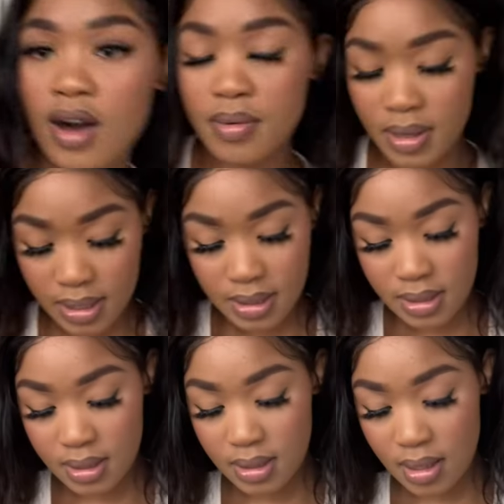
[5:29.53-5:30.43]
hope you guys can
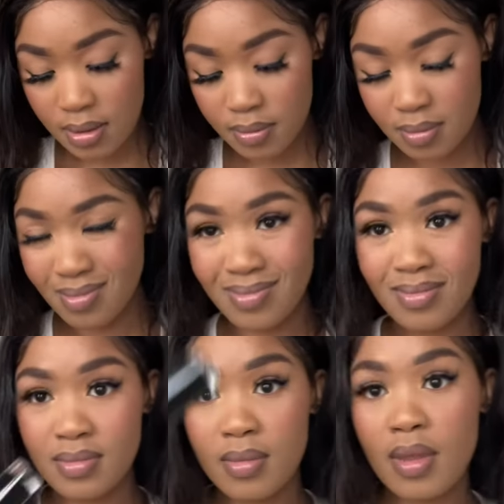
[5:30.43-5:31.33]
see that.
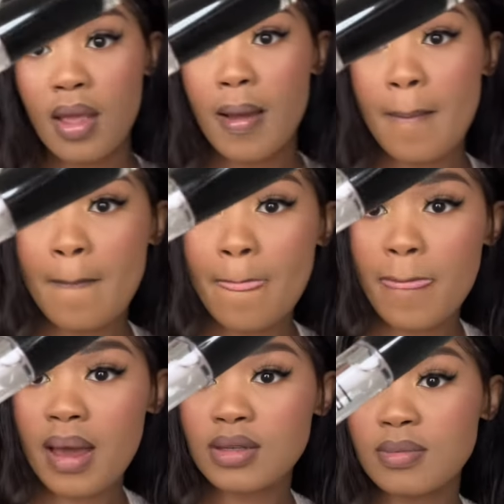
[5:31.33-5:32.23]

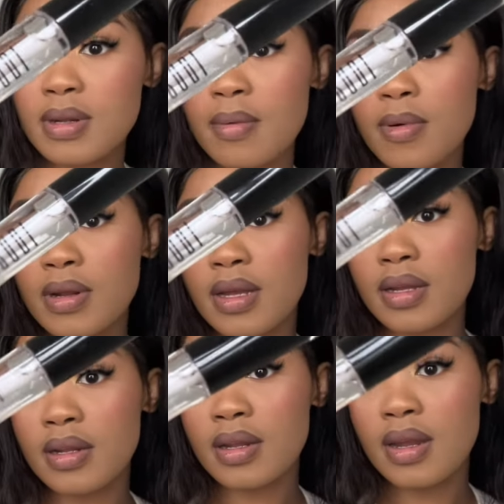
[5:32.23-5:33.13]

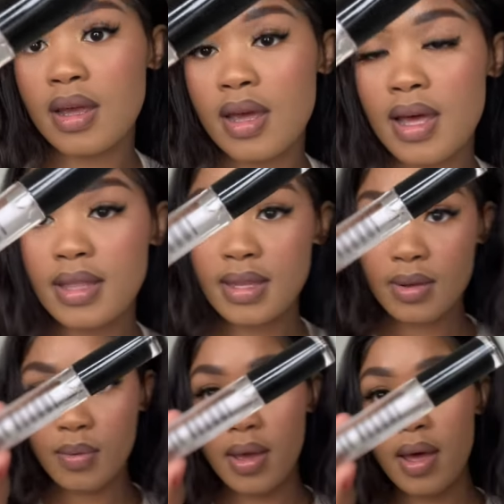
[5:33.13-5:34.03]
And
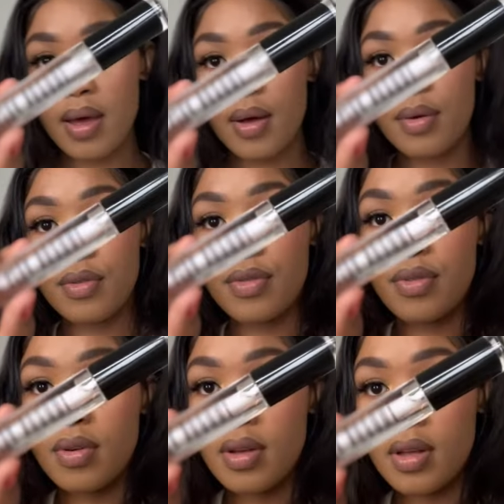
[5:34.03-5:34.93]
then we have
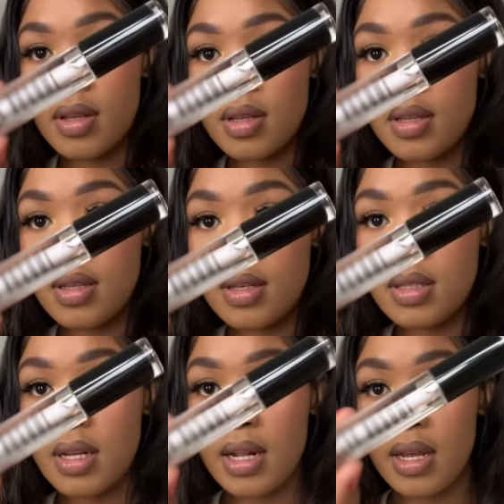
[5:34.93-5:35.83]

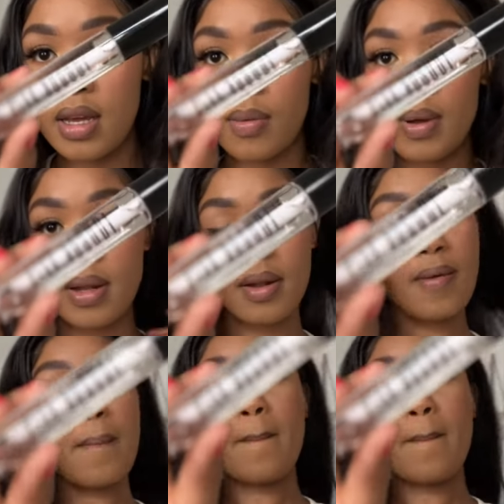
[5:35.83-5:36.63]
this clear one.